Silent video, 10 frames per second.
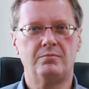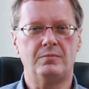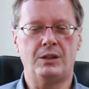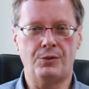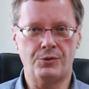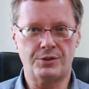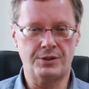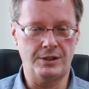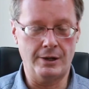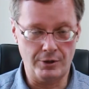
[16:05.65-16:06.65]
use
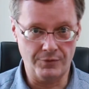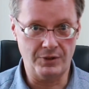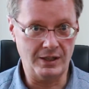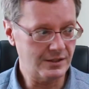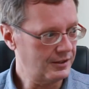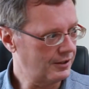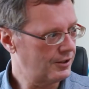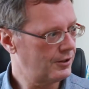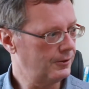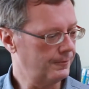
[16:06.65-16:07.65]
narrative in that sense
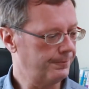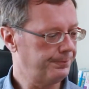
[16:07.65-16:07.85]
too.